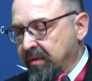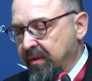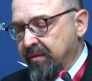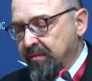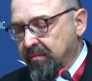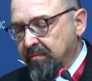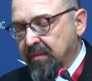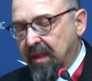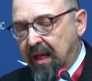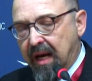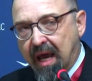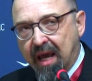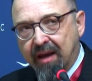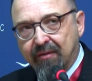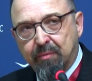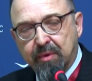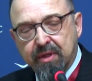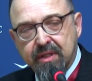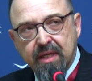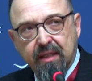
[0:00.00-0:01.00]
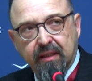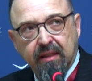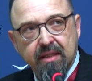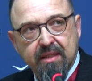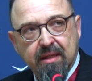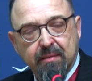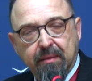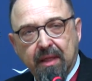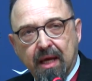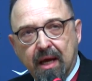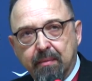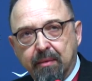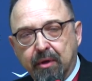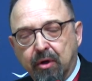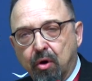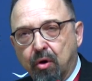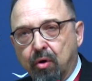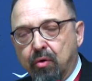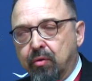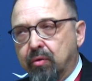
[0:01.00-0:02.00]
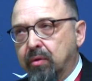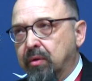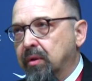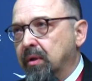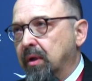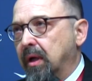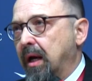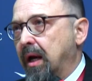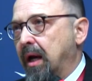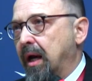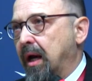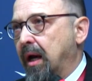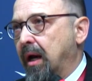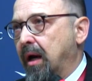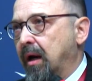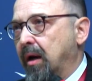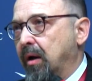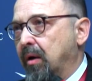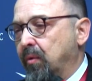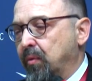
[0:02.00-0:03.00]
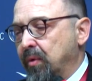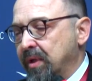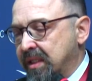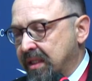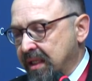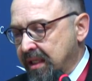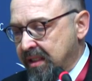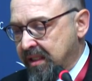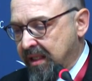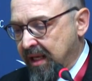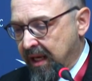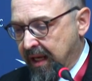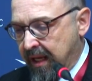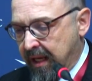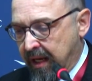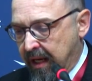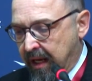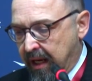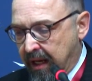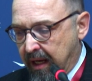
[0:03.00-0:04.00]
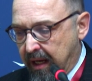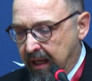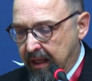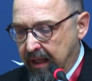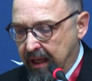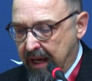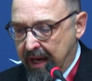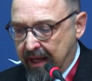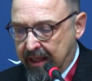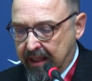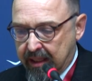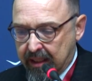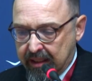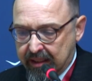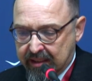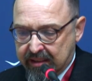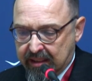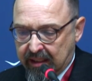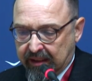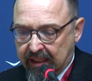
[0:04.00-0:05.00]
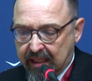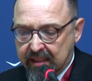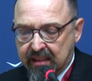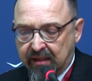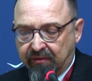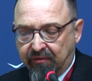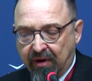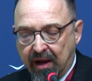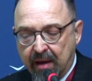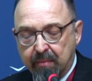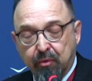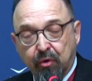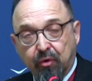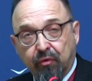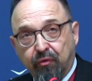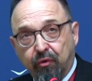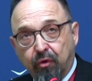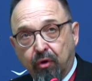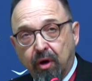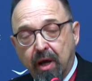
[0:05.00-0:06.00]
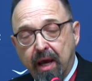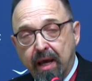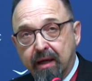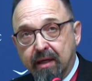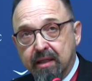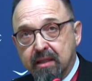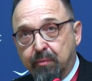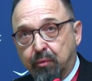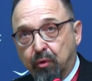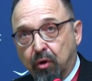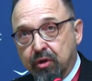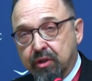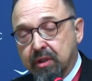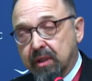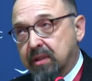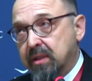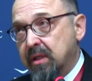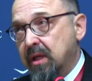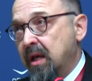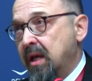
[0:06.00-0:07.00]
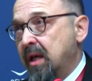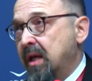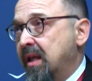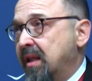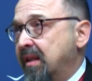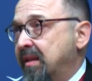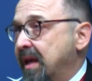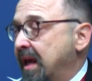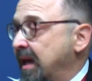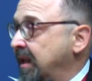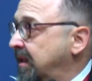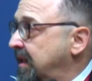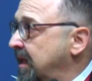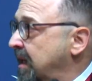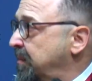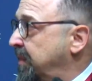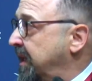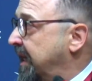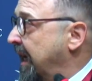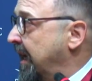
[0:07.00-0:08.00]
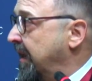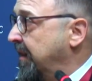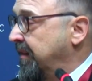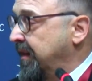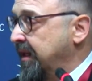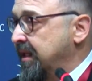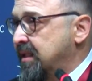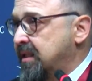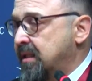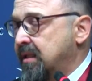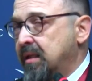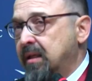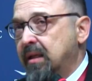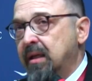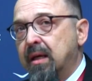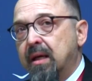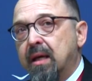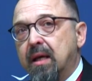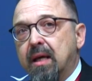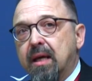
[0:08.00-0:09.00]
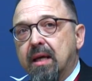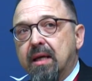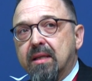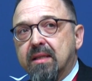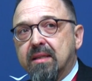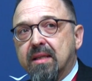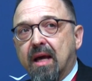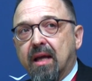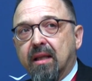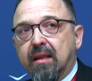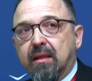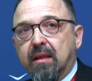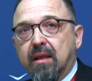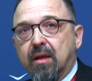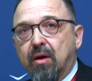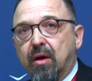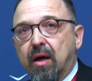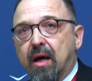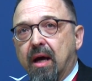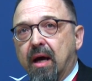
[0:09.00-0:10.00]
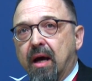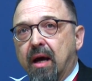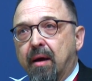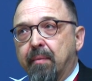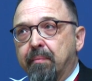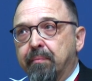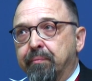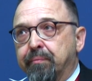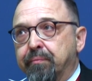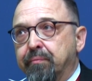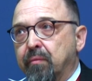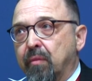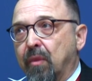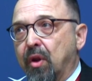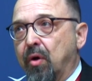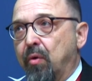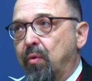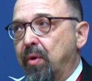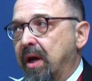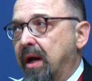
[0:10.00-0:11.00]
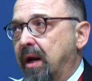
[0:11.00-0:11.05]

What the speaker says: I have presented some time ago, which is the strategic framework for energy projects. The idea behind this is that we are